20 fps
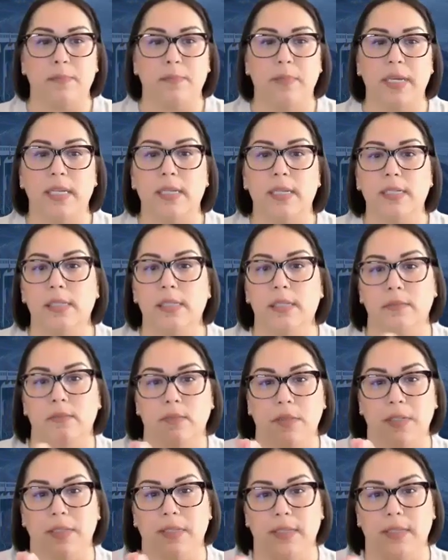BEAD doesn't
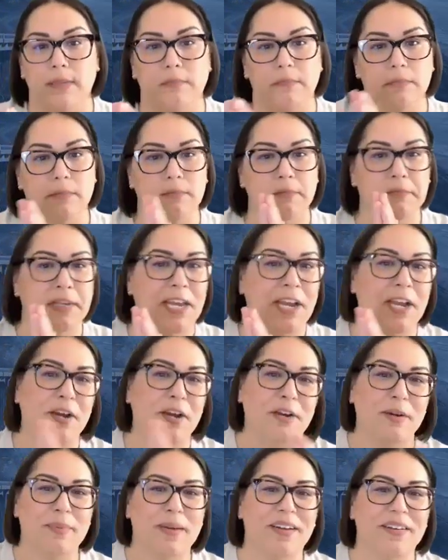really
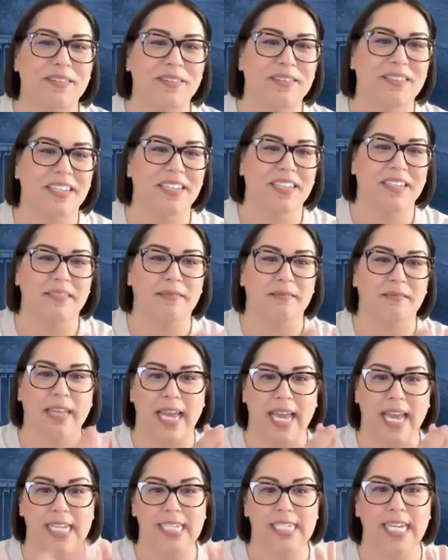care about the
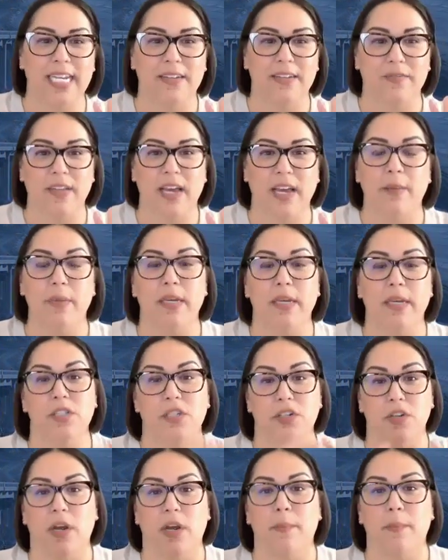end date of that because
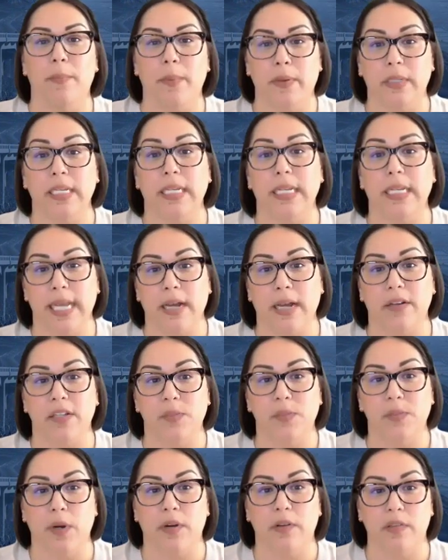you're not building it out as
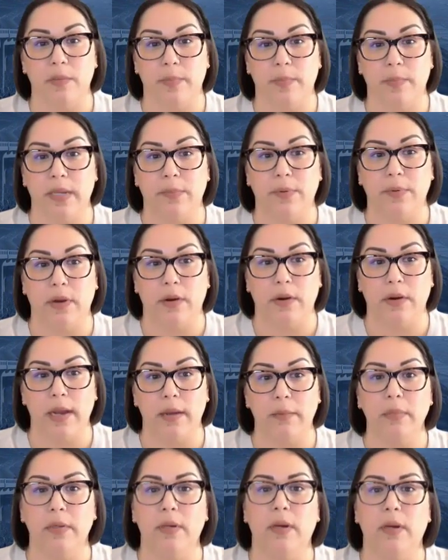part of the BEAD
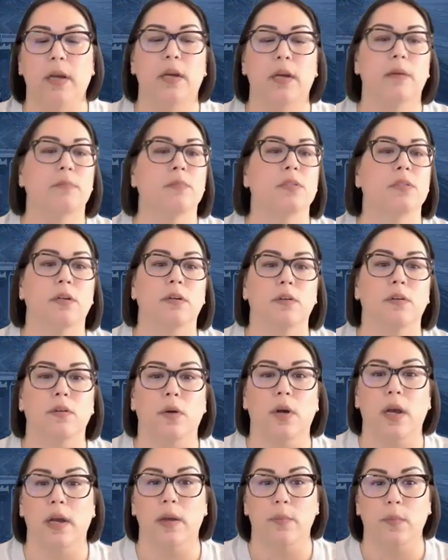program.
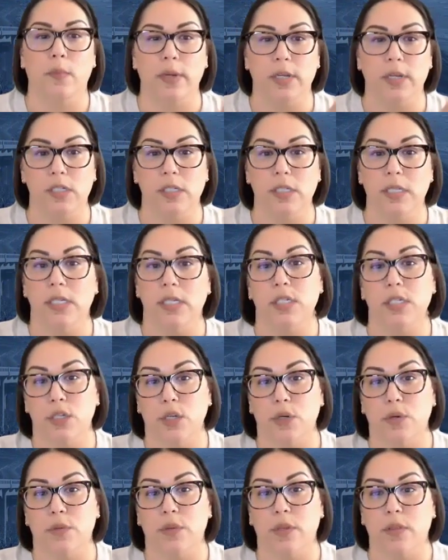So we just need to
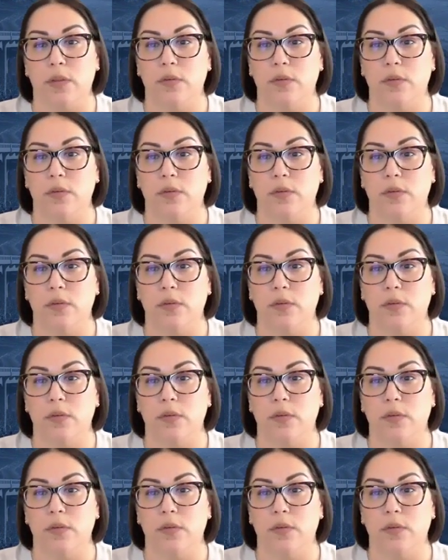know that